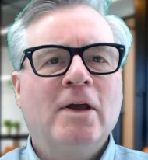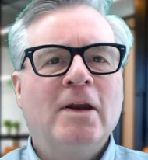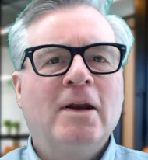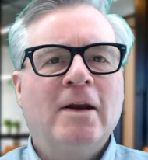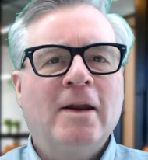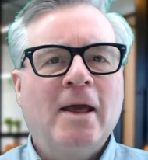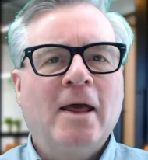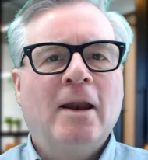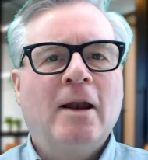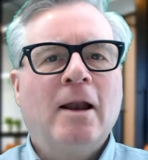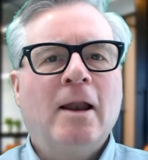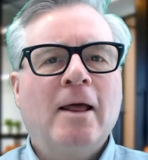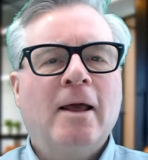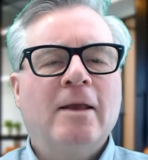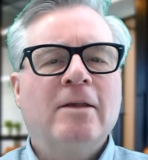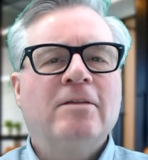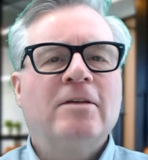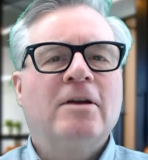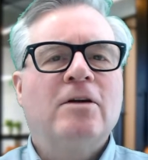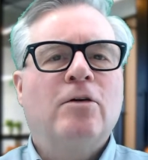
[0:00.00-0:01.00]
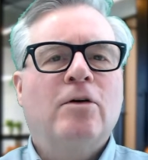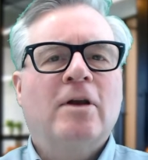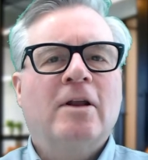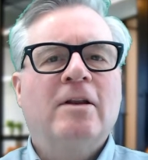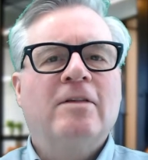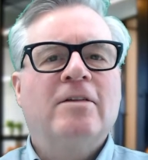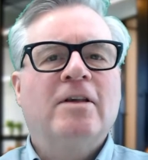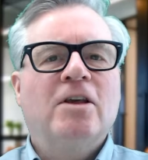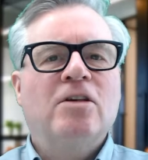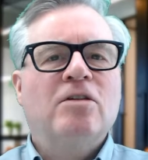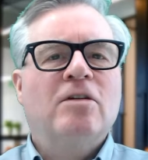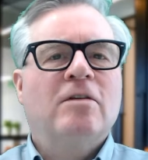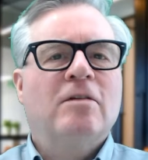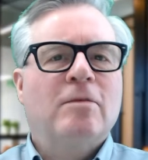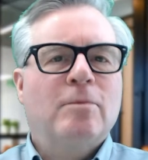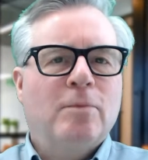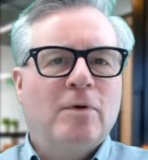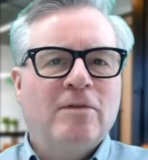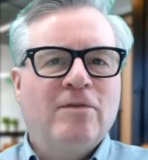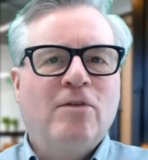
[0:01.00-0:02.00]
and analyze an organization's
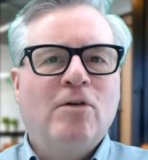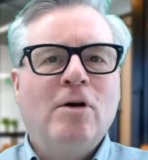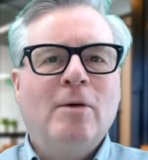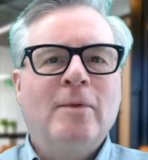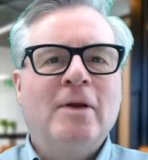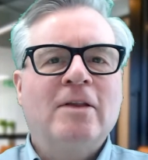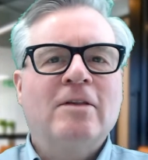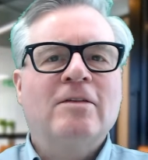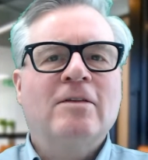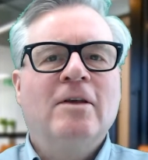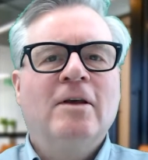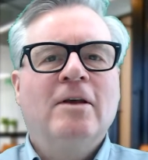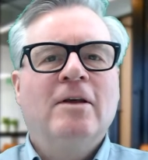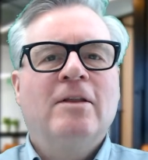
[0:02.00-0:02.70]
performance,